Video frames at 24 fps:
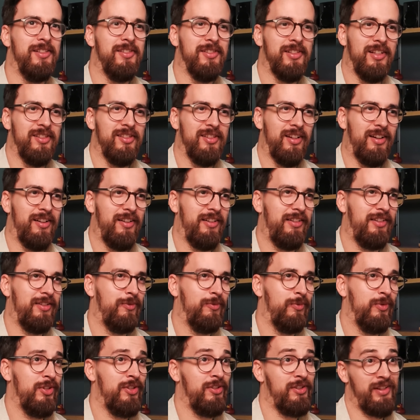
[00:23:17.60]
started,
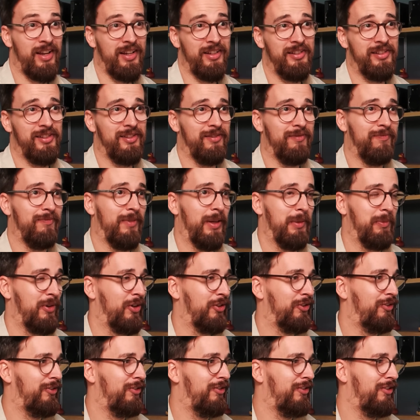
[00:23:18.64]
which is nice. I'm
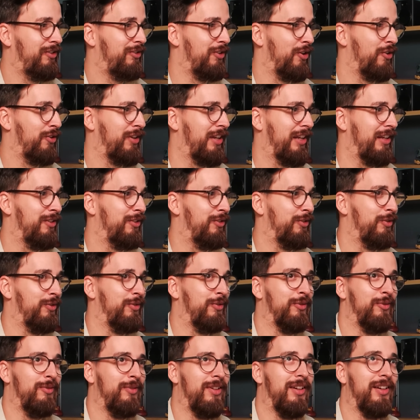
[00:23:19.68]
not talking
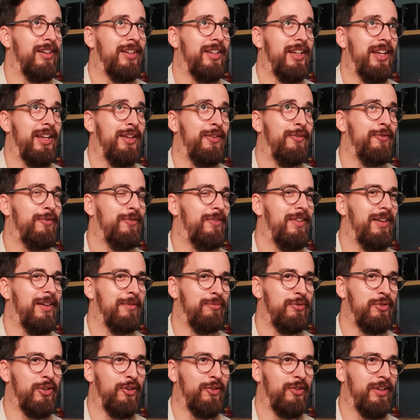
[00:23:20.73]
to a cave.
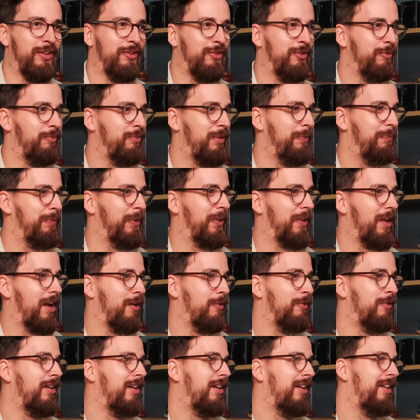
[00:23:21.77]
I'm talking to people
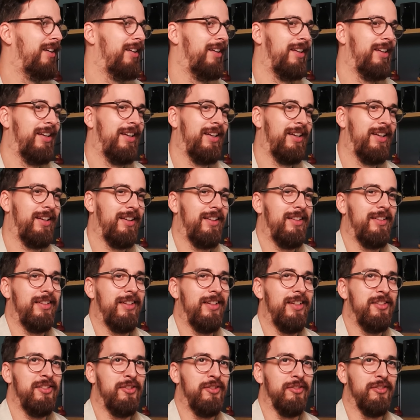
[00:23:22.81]
now.
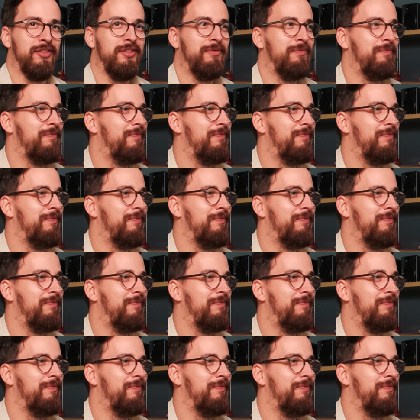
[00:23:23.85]
That's good.